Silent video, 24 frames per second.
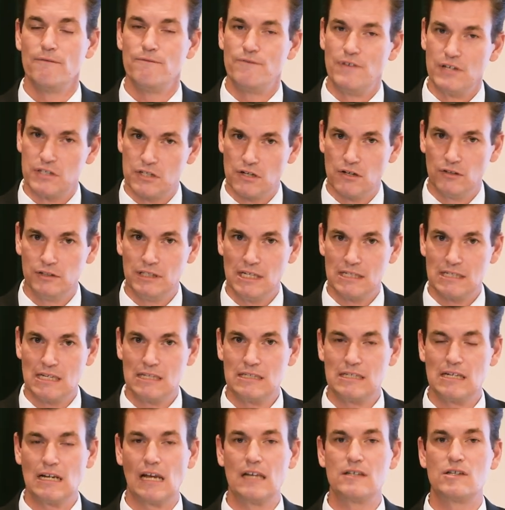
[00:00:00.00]
Physical
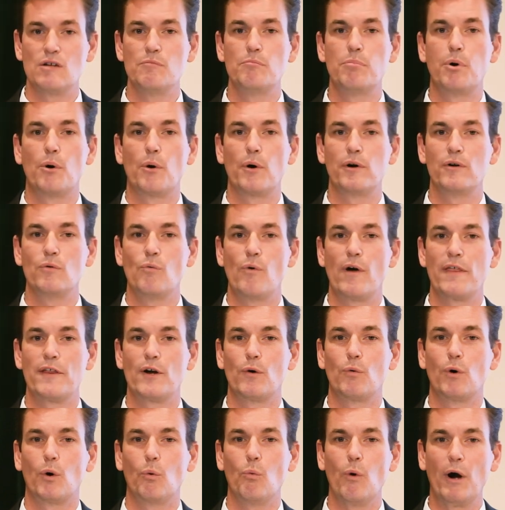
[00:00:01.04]
distancing is important whether
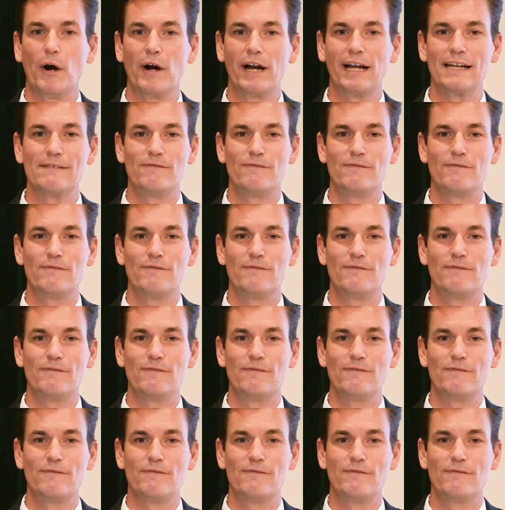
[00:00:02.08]
we're wearing